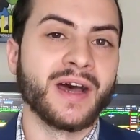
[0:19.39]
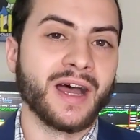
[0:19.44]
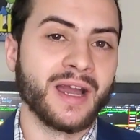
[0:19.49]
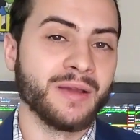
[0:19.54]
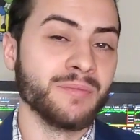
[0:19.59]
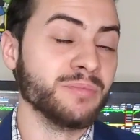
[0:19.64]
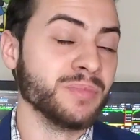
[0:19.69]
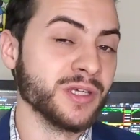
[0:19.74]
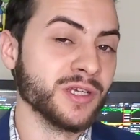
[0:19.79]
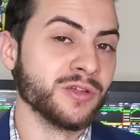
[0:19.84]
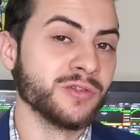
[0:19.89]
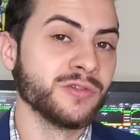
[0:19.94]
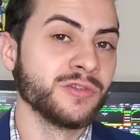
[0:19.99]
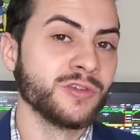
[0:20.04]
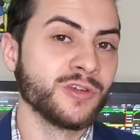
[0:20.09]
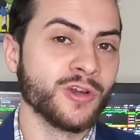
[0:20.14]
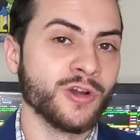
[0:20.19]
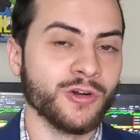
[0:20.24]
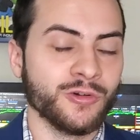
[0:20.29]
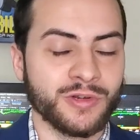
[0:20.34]
I
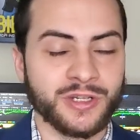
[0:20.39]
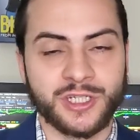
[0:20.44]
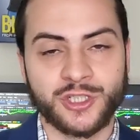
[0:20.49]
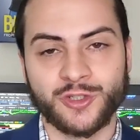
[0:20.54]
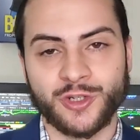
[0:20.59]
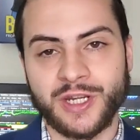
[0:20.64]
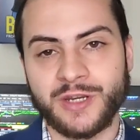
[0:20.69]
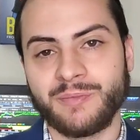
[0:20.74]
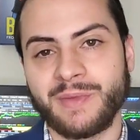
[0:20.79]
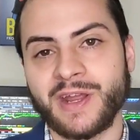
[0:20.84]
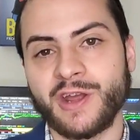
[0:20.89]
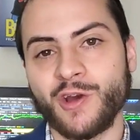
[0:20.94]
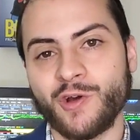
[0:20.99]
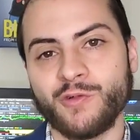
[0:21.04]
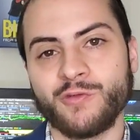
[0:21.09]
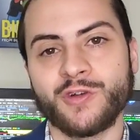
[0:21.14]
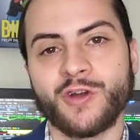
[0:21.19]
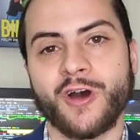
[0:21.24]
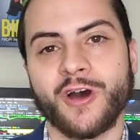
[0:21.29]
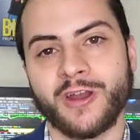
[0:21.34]
build, code, and trade my
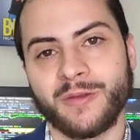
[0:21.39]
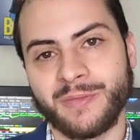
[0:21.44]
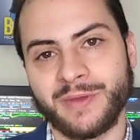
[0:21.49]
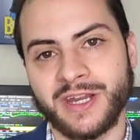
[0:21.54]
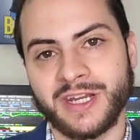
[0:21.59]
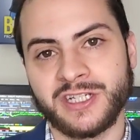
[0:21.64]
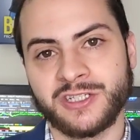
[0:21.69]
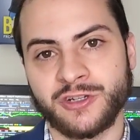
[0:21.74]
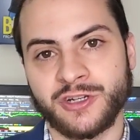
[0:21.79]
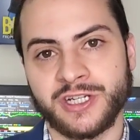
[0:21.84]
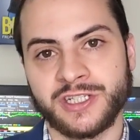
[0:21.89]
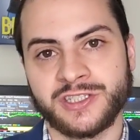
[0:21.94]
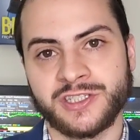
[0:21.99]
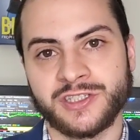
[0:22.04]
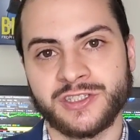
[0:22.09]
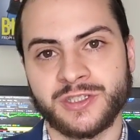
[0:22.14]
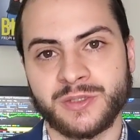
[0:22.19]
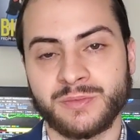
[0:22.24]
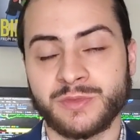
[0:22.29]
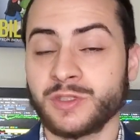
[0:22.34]
own automated trading
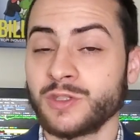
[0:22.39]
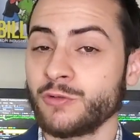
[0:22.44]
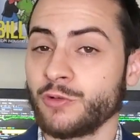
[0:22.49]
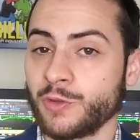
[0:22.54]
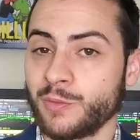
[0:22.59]
systems